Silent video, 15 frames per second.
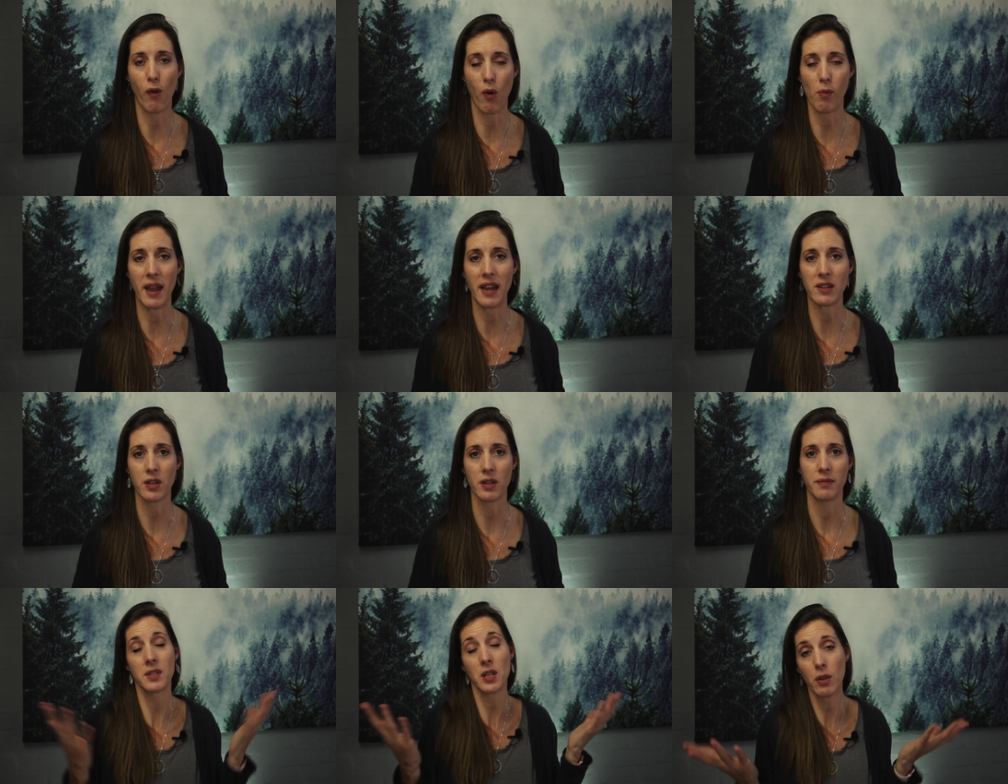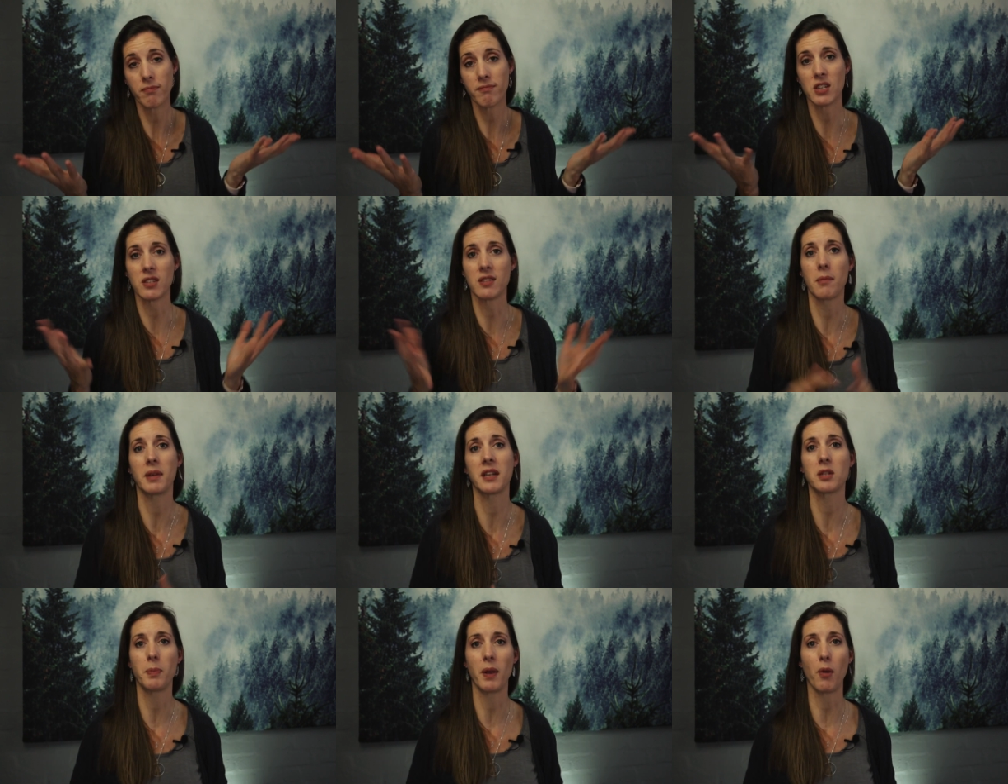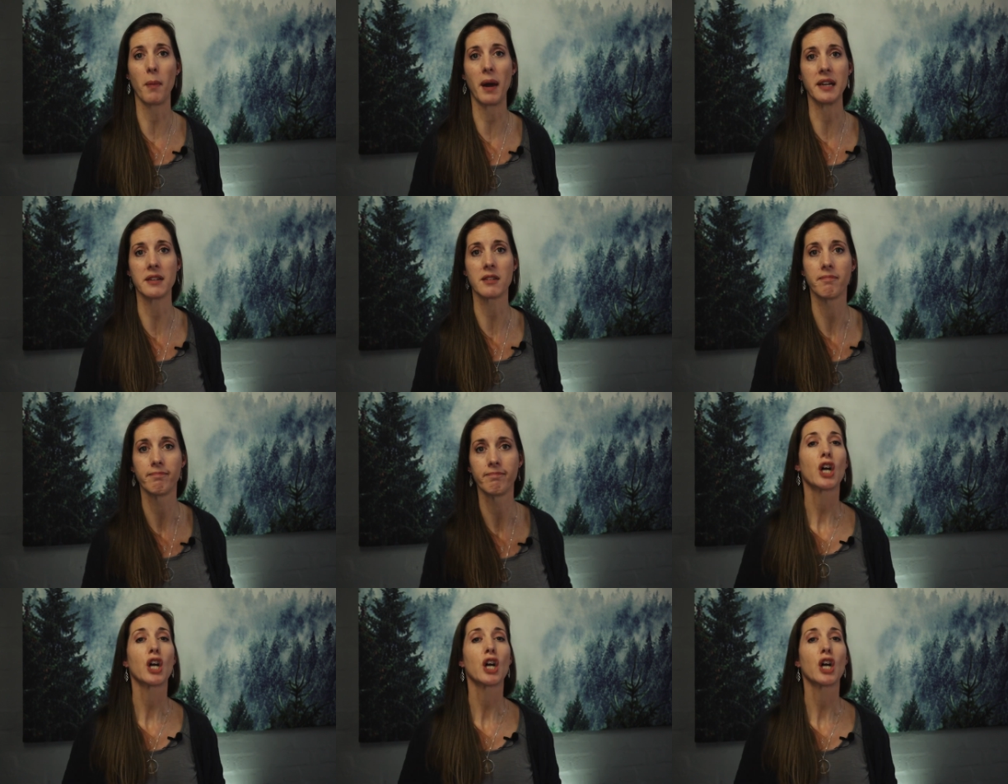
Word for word: format. So just something to bear in mind.